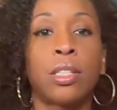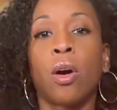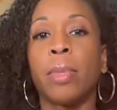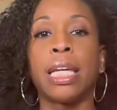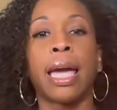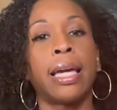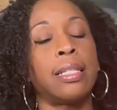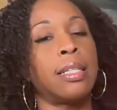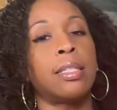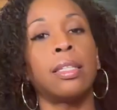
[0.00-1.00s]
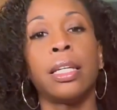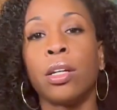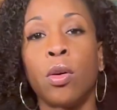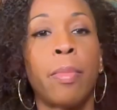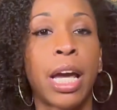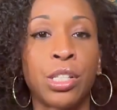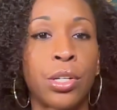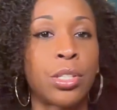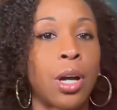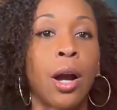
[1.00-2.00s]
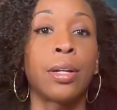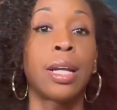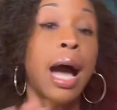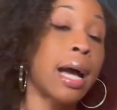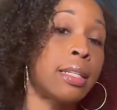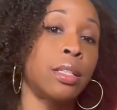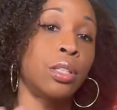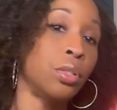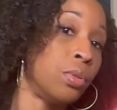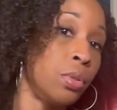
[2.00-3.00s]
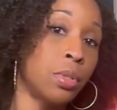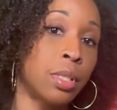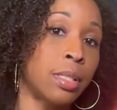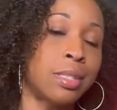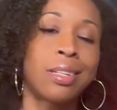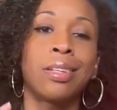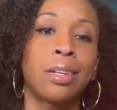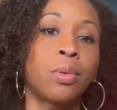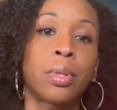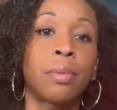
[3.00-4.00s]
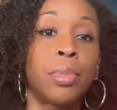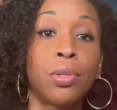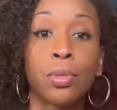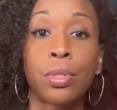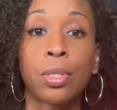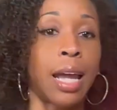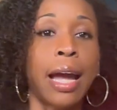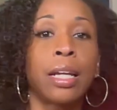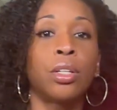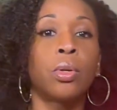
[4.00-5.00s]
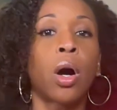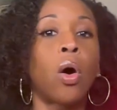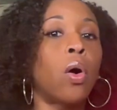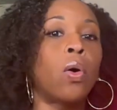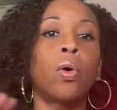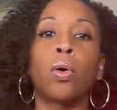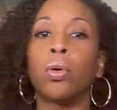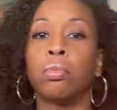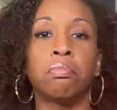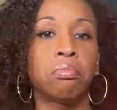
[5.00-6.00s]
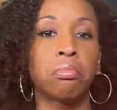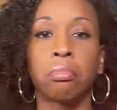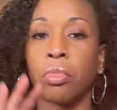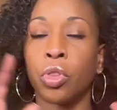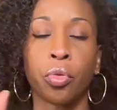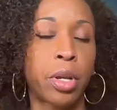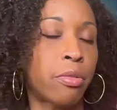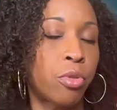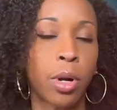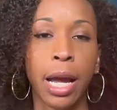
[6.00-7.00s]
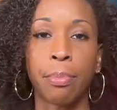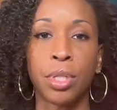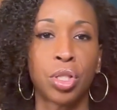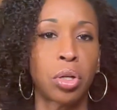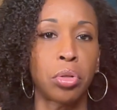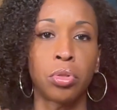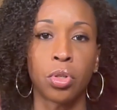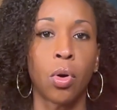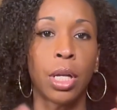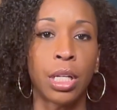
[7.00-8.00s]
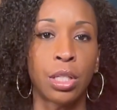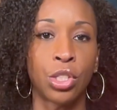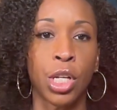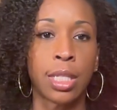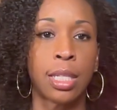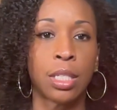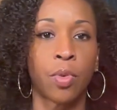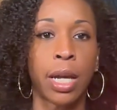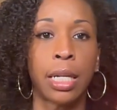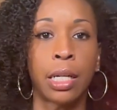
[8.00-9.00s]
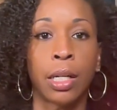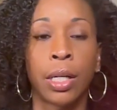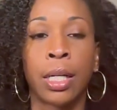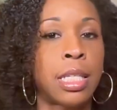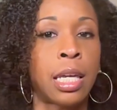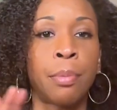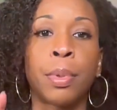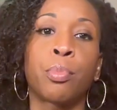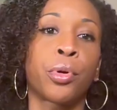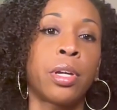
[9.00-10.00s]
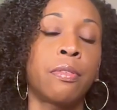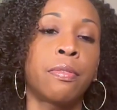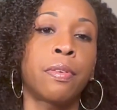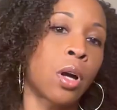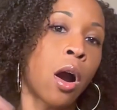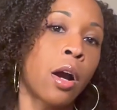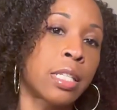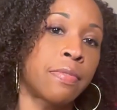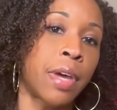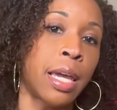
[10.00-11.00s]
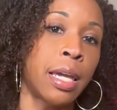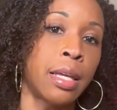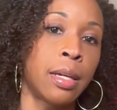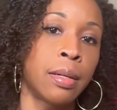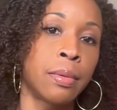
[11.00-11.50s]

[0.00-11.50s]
so many cases, legal measures are not used to deal with abuse. And I could do a whole 3 to 4 episodes on just this right here. But to keep it brief, scars fade,